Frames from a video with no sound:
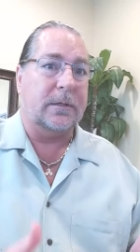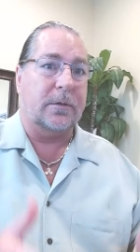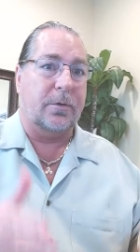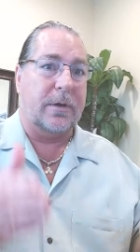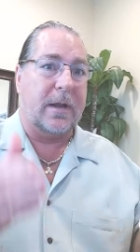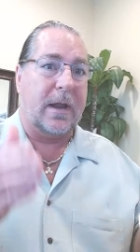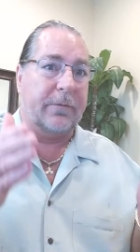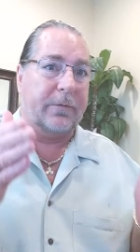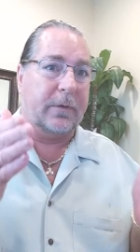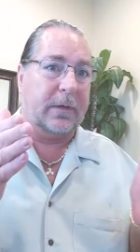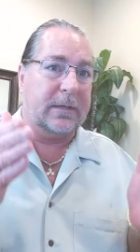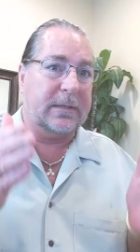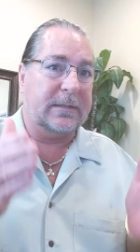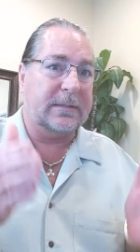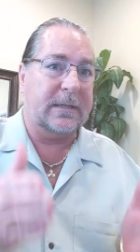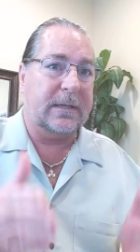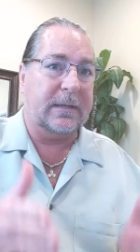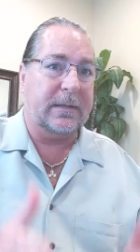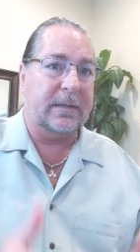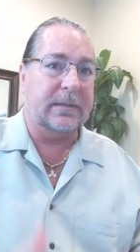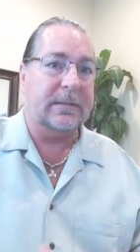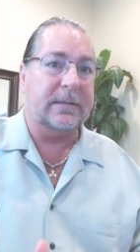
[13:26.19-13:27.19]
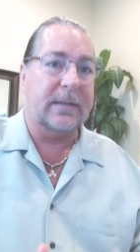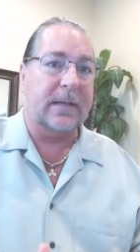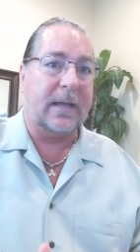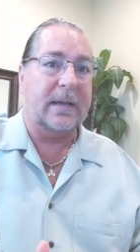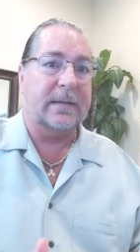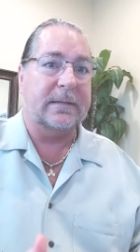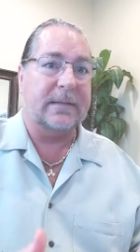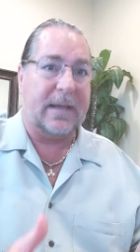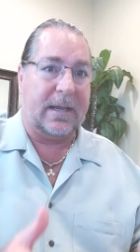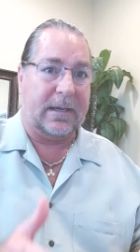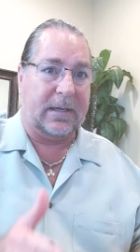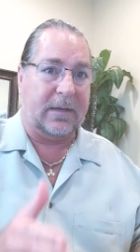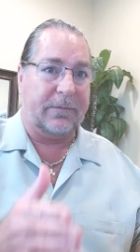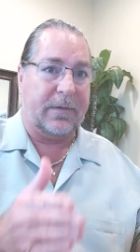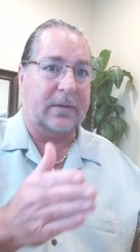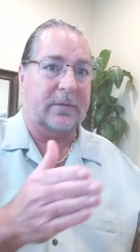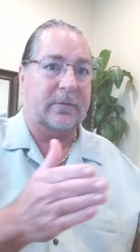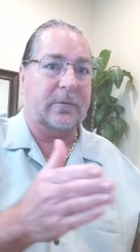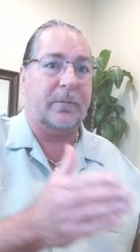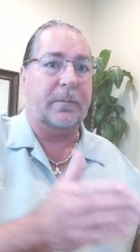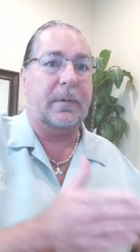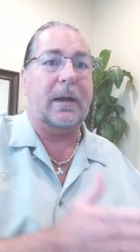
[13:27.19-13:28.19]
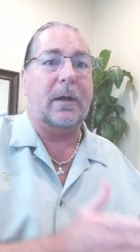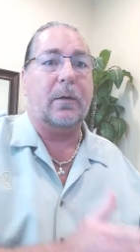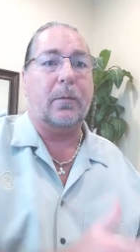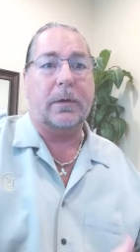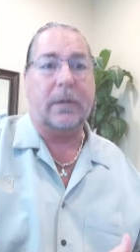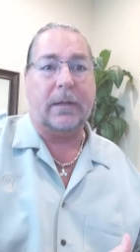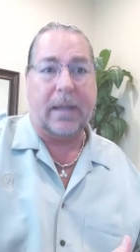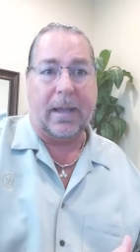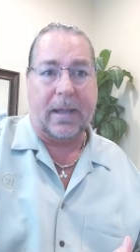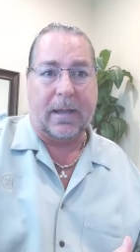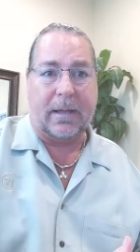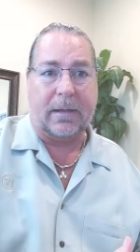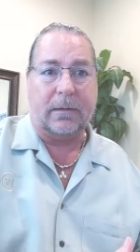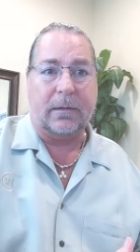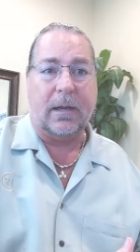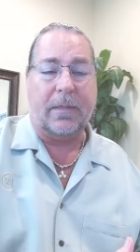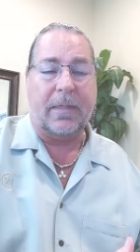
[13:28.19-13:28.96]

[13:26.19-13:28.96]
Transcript: You're never going to see these again. Take advantage of them now while you can.